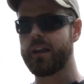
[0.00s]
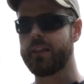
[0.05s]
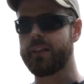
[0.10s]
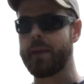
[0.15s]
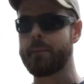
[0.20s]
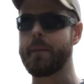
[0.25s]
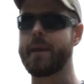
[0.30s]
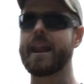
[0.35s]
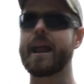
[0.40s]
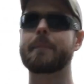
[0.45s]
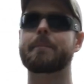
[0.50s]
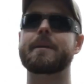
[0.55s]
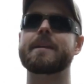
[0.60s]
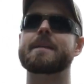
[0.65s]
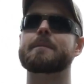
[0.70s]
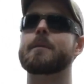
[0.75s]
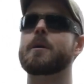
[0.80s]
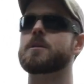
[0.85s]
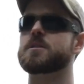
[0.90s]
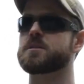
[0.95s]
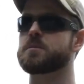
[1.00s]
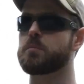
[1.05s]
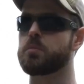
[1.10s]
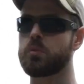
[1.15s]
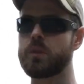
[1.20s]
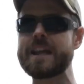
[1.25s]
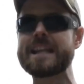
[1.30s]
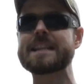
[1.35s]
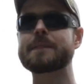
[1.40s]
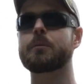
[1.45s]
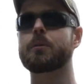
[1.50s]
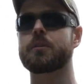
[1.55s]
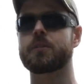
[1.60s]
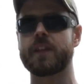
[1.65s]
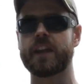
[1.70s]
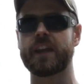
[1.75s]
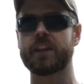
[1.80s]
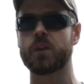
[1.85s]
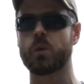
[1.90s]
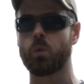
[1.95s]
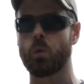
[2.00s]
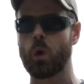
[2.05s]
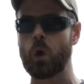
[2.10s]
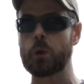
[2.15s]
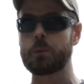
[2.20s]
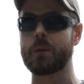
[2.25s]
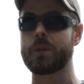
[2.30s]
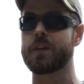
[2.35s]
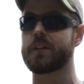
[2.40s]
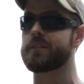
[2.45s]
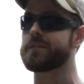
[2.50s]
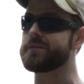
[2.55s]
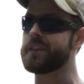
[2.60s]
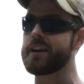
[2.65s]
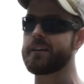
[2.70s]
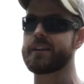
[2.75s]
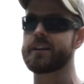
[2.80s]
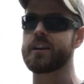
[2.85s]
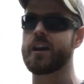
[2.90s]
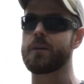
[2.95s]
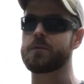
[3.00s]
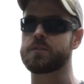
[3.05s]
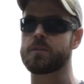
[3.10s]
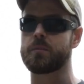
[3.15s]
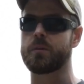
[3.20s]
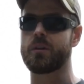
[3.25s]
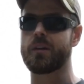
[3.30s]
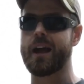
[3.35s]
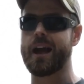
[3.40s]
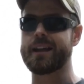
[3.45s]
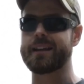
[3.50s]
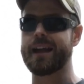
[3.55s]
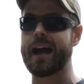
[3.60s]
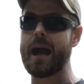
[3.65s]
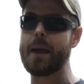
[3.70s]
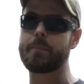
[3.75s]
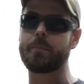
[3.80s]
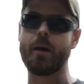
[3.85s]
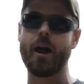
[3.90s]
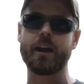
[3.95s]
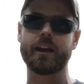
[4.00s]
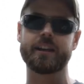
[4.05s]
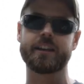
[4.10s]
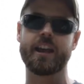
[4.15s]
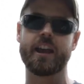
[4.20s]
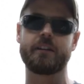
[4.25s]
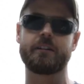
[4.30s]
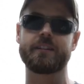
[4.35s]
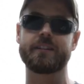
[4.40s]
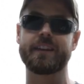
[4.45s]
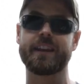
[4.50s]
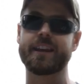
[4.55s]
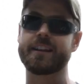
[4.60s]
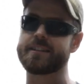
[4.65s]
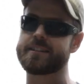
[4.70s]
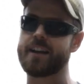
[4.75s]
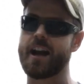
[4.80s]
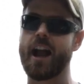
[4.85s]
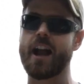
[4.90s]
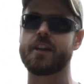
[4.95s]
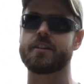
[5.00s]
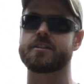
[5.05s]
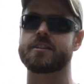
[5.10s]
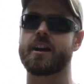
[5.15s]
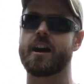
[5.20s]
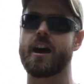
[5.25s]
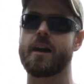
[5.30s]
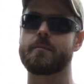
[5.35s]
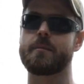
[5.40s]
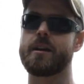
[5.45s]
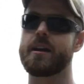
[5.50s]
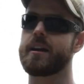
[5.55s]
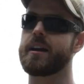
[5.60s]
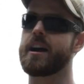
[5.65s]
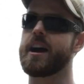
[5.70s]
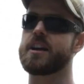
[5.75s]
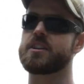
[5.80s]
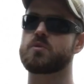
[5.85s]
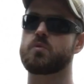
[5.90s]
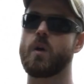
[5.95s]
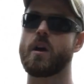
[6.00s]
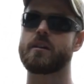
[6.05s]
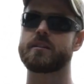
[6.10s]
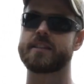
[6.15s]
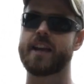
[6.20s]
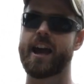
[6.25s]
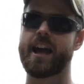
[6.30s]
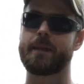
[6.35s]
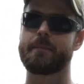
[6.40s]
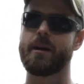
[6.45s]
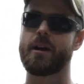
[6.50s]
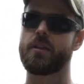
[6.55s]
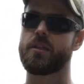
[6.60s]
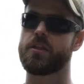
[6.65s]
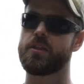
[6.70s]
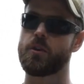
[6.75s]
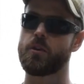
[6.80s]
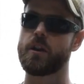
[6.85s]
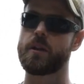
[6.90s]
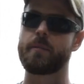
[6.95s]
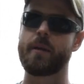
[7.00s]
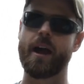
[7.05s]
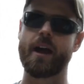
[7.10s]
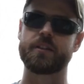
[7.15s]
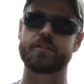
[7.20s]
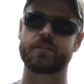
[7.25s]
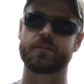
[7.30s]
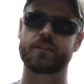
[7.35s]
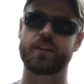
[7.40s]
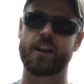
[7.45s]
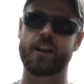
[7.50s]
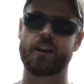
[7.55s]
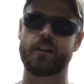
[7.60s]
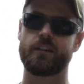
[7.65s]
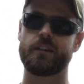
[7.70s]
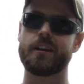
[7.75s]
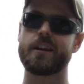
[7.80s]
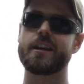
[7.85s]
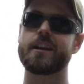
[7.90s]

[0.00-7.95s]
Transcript: They may not be the most breathable thing in the world, but they're very comfortable and I pocket carried the entire time as well as had about 30 pounds of gear